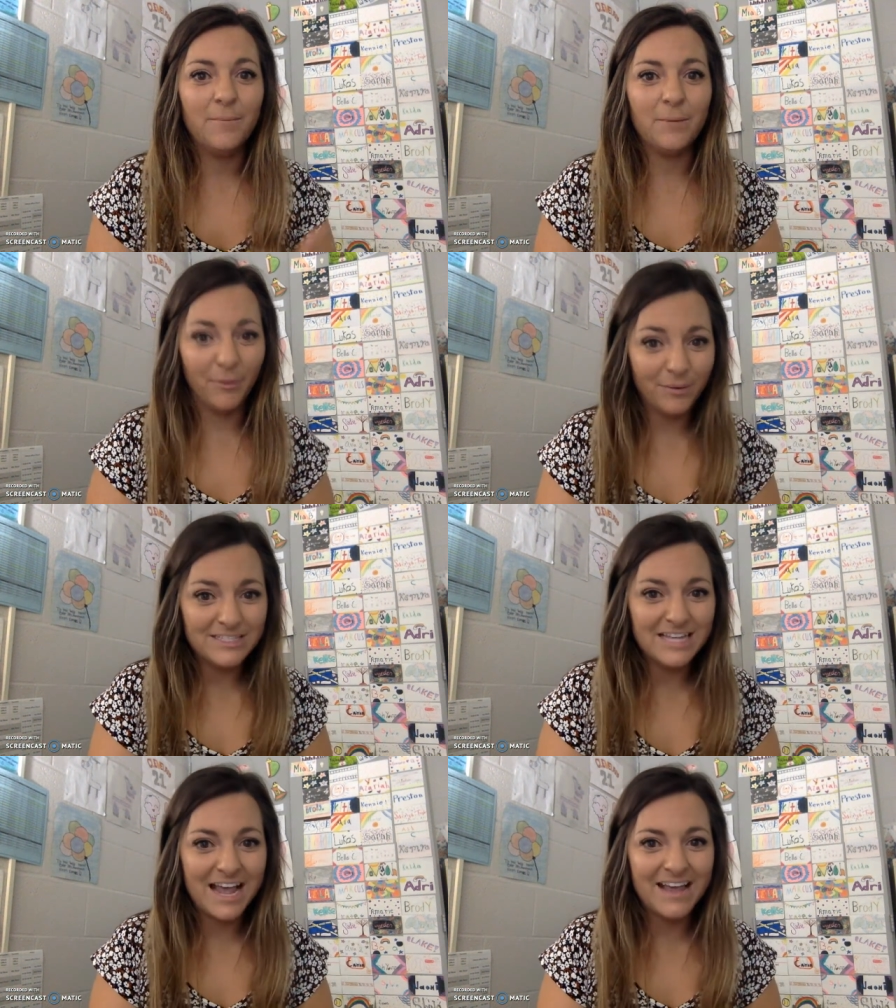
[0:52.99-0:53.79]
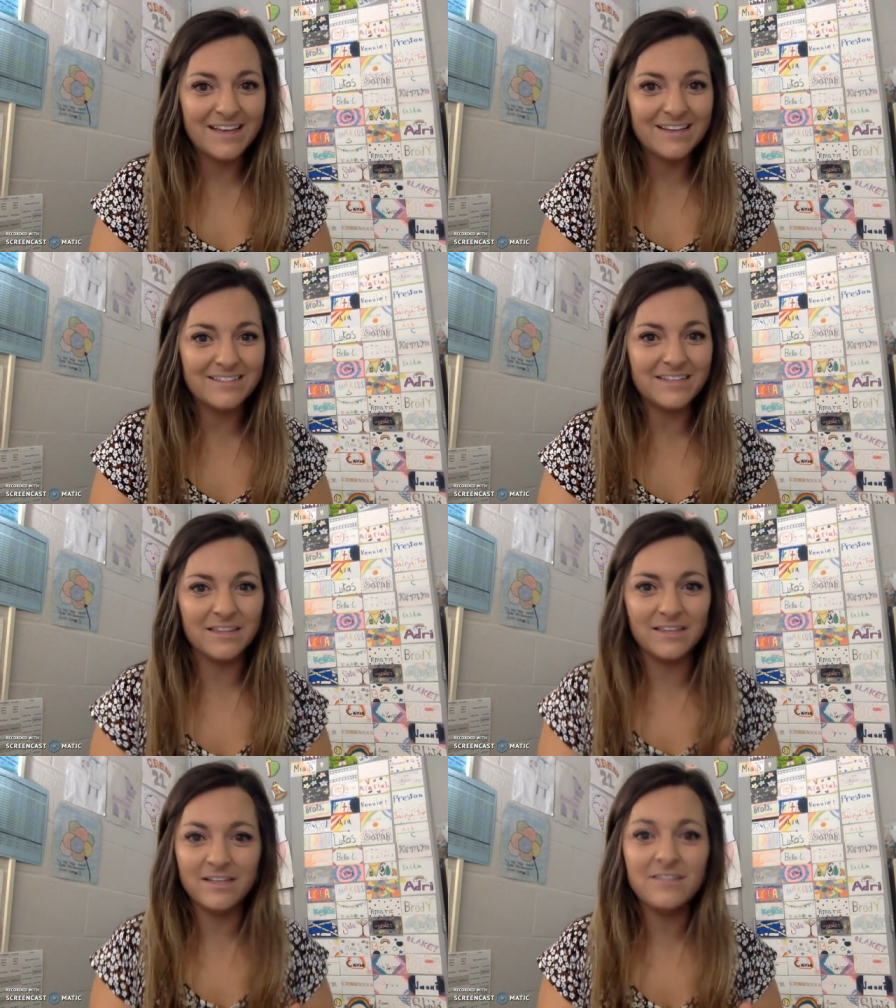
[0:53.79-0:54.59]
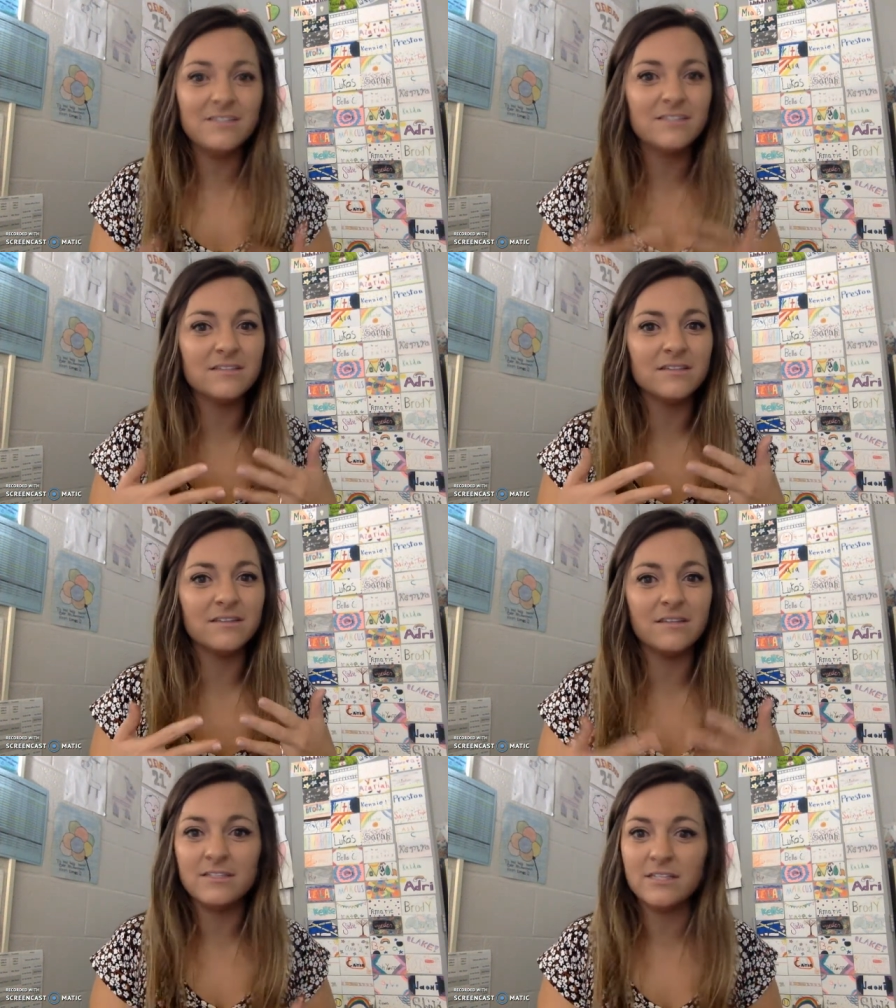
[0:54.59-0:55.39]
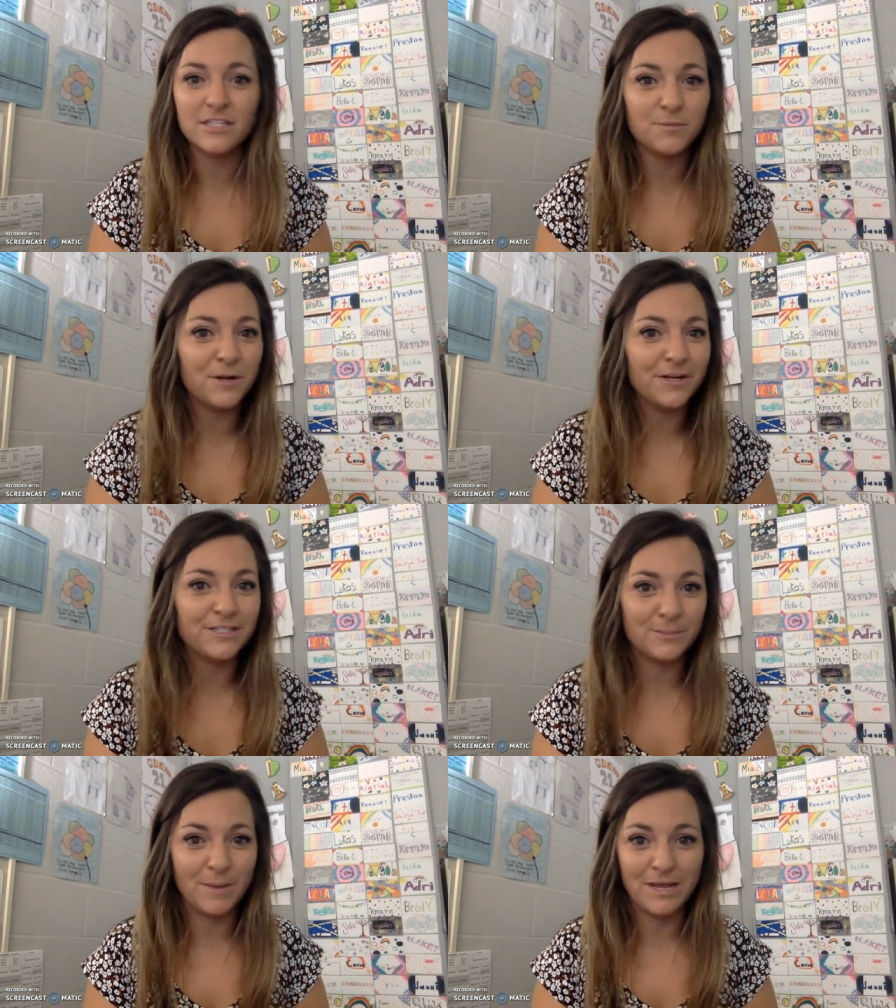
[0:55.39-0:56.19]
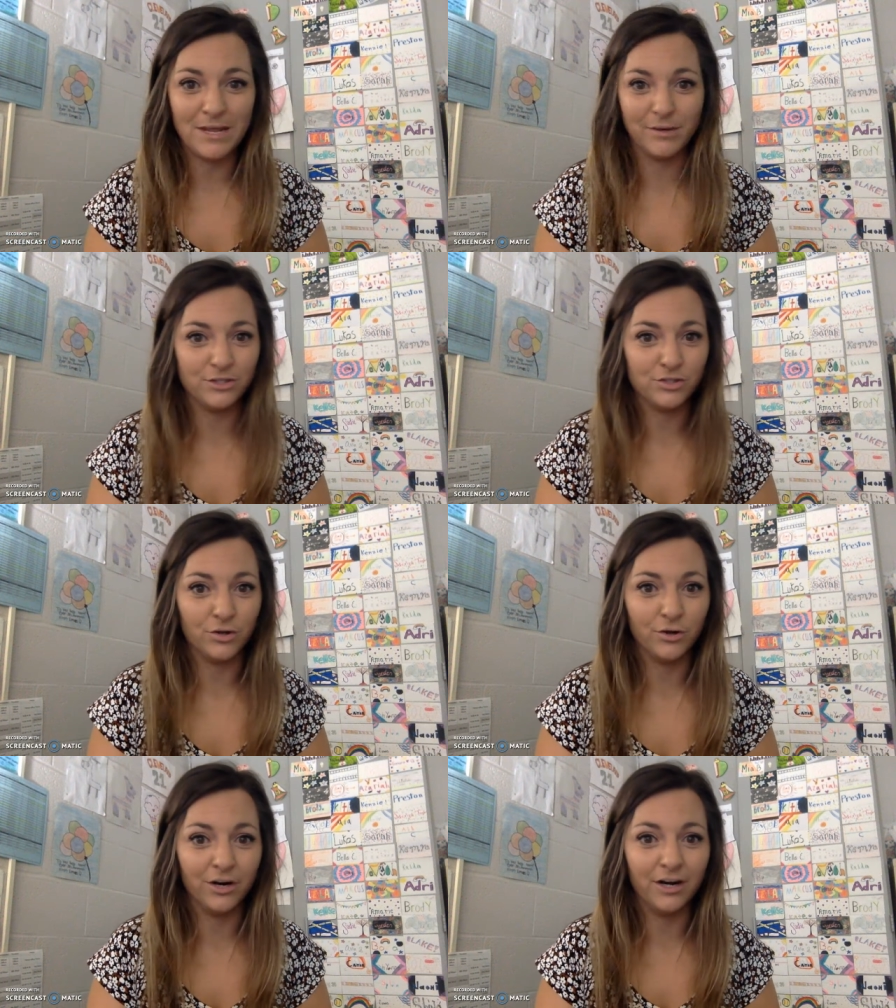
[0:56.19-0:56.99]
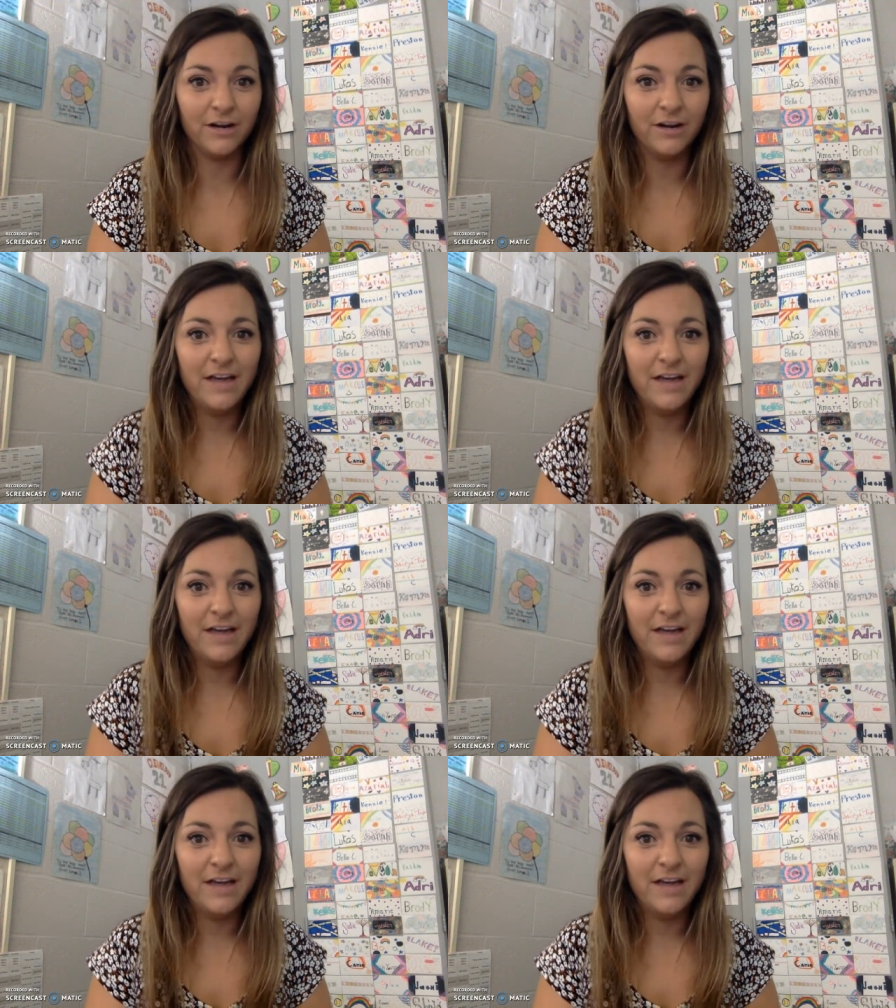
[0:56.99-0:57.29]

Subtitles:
But I want to say is that this experience is making you guys stronger.